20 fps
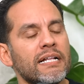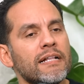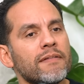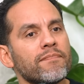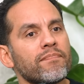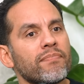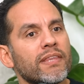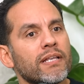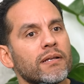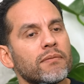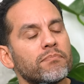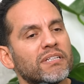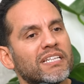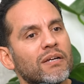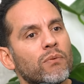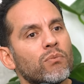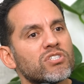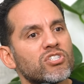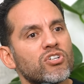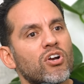Yeah. But
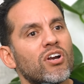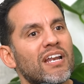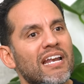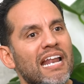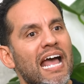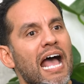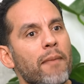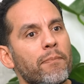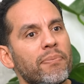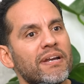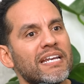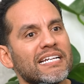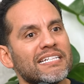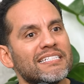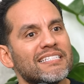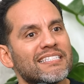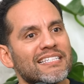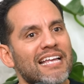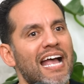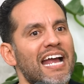then what started happening
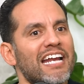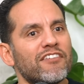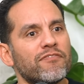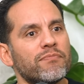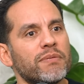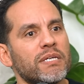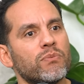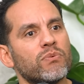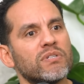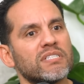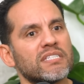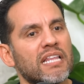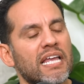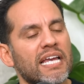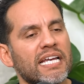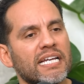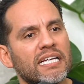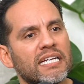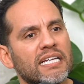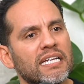inside of me was
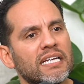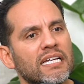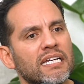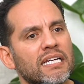like,